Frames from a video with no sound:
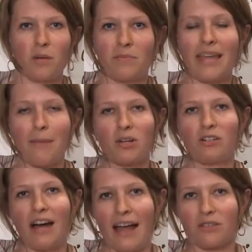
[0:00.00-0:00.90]

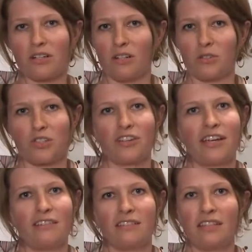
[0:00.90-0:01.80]
chemical agriculture
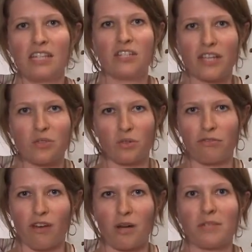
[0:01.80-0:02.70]
and industrial
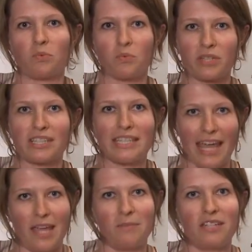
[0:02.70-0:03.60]
farming really
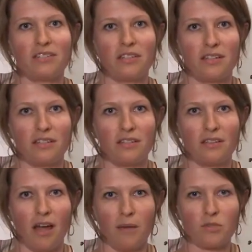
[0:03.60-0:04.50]
came into
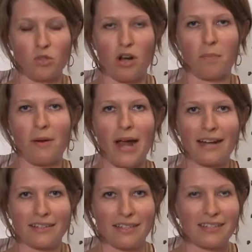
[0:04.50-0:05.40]
strong
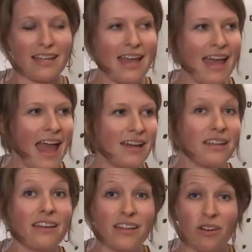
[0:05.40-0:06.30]
practice.
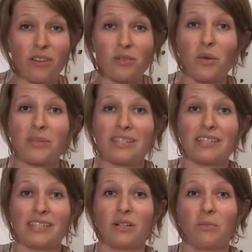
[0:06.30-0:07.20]
And also it wasn't
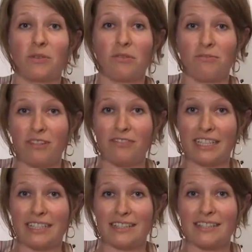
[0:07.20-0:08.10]
until about the
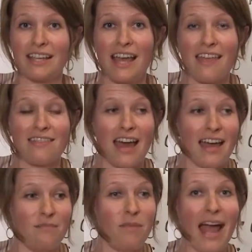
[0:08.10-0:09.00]
50s
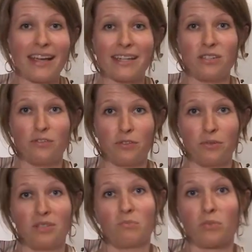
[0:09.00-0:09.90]
that packaged
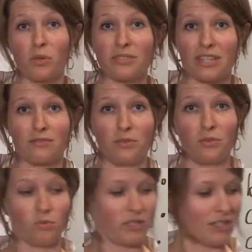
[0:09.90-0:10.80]
foods and processed
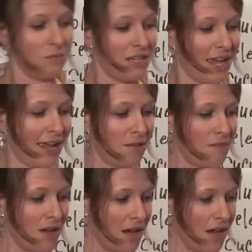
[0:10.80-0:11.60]
foods really became